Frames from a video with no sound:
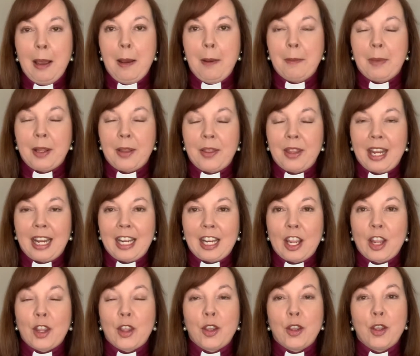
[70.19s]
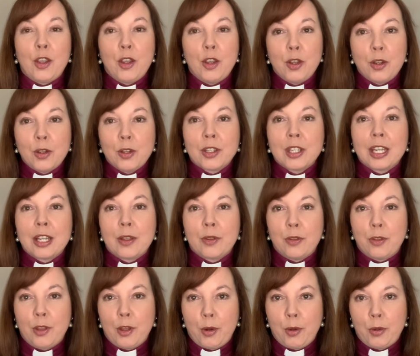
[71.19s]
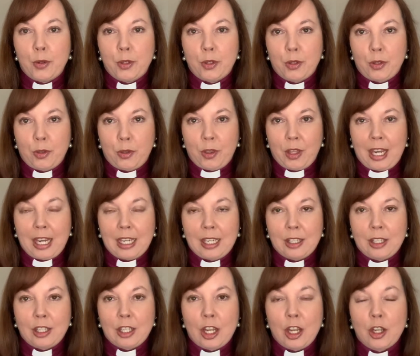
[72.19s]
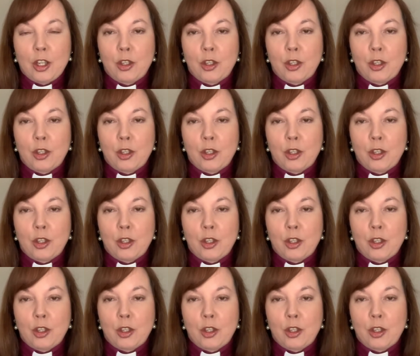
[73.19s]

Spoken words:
but then using those things